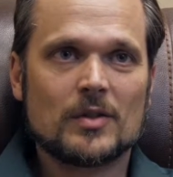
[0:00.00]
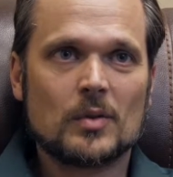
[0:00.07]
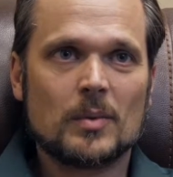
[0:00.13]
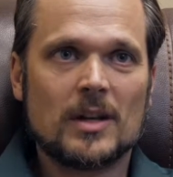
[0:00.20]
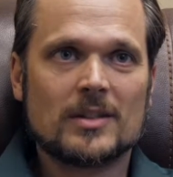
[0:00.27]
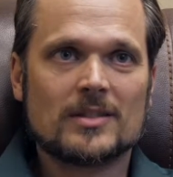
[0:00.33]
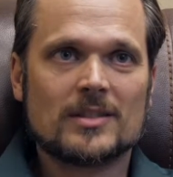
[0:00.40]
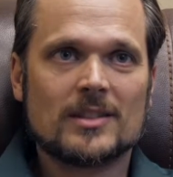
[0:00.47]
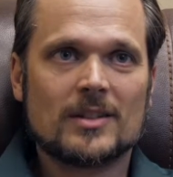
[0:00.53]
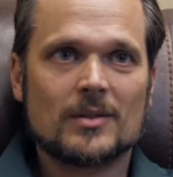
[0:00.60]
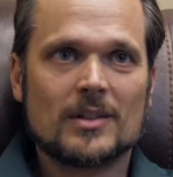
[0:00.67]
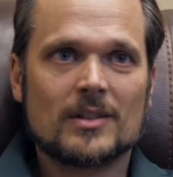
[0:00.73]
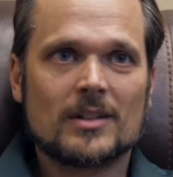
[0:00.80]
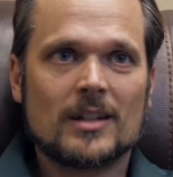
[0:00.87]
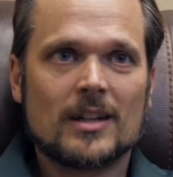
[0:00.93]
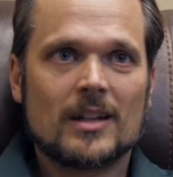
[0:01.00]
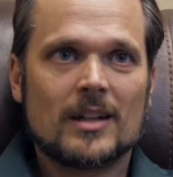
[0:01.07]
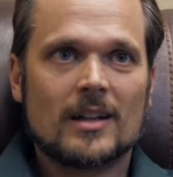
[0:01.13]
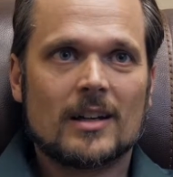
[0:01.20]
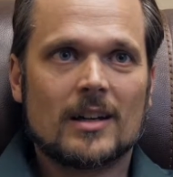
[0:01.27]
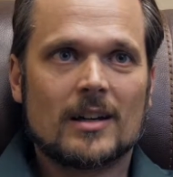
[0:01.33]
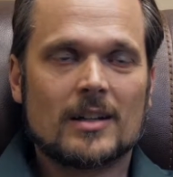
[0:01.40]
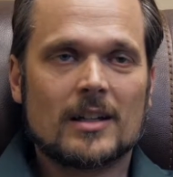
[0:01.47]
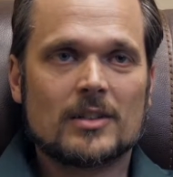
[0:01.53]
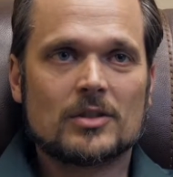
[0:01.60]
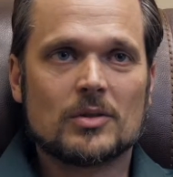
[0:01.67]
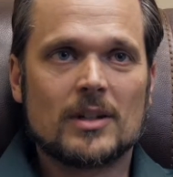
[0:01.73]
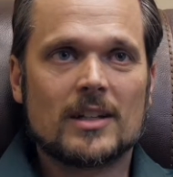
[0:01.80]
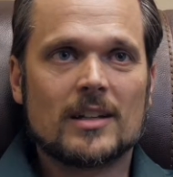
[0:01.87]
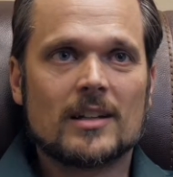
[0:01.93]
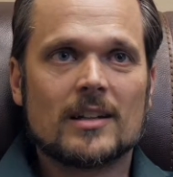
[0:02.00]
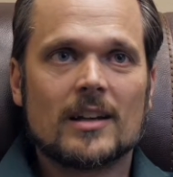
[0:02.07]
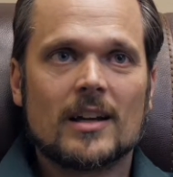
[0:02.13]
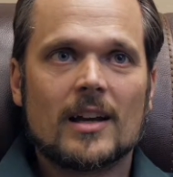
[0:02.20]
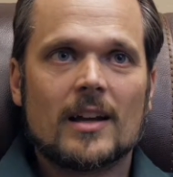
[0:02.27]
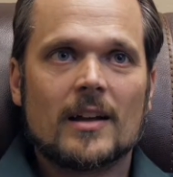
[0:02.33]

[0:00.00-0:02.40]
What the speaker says: few patients that we had treated.